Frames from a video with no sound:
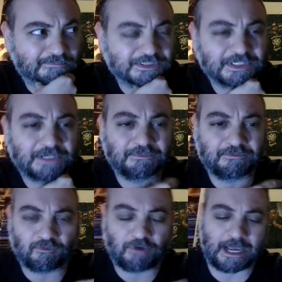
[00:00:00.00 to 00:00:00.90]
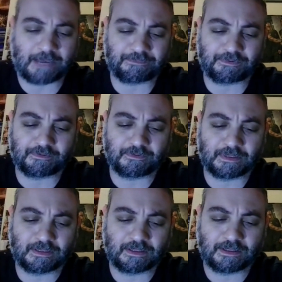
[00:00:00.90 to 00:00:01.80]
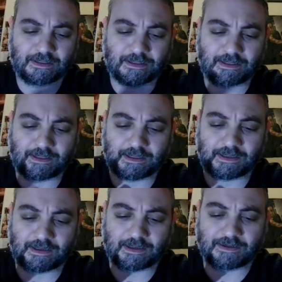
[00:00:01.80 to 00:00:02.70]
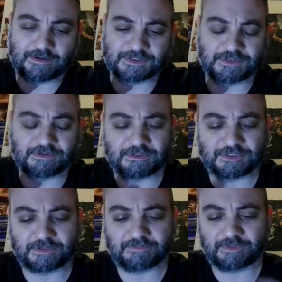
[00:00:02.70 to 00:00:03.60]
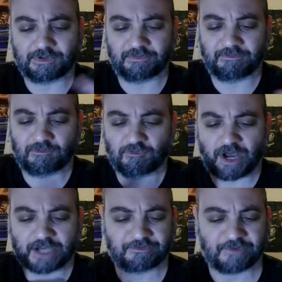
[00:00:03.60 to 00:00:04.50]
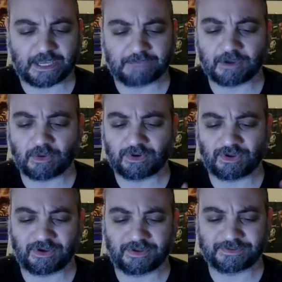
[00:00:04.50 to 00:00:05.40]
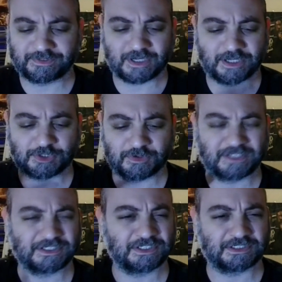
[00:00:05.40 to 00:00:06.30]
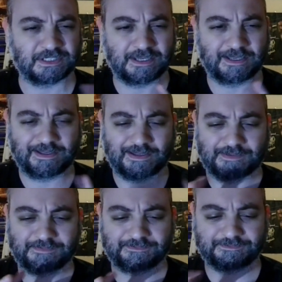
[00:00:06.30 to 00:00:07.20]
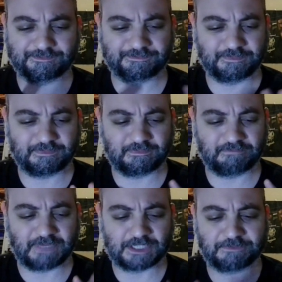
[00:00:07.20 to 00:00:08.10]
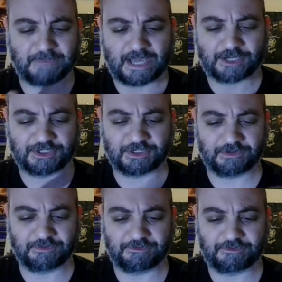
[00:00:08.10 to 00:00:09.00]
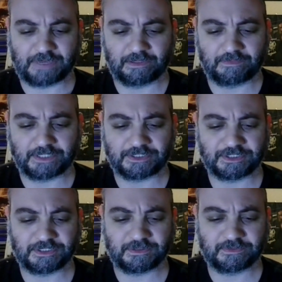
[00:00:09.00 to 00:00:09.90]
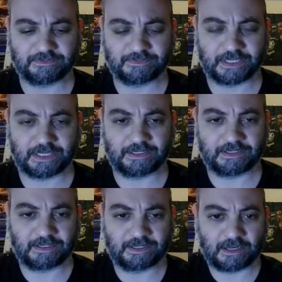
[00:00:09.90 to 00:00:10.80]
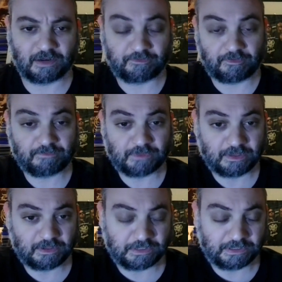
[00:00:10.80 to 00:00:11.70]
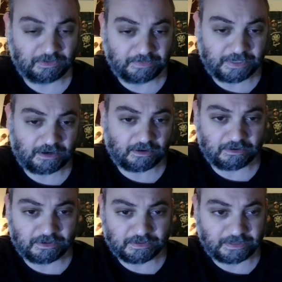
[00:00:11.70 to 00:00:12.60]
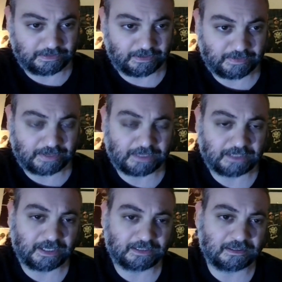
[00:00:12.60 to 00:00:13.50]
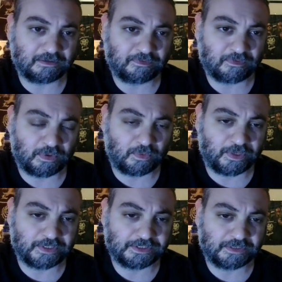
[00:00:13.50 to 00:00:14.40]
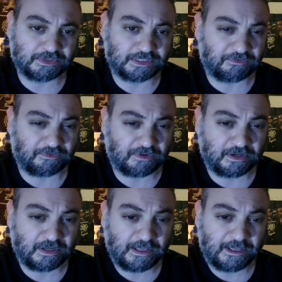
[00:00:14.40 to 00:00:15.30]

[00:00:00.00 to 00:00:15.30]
it's like rap, and there's a little rock vibe going on, country. It's this mixed mash of elements. And, you know, from the little bit I heard, you know, I liked it for what it was. It was different.